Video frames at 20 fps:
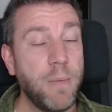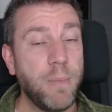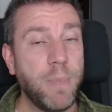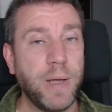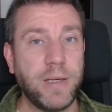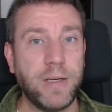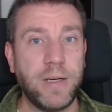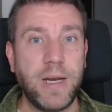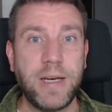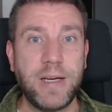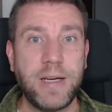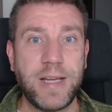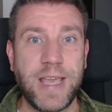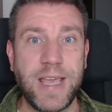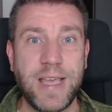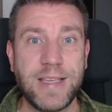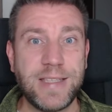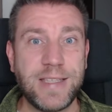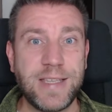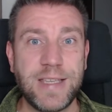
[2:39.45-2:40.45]
But in other
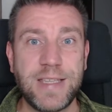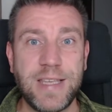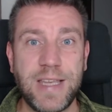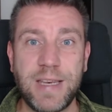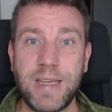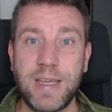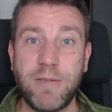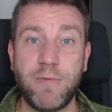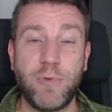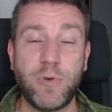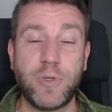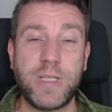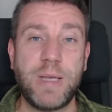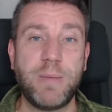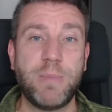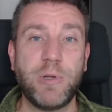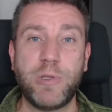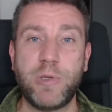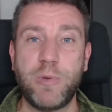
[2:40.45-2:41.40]
cases, it was able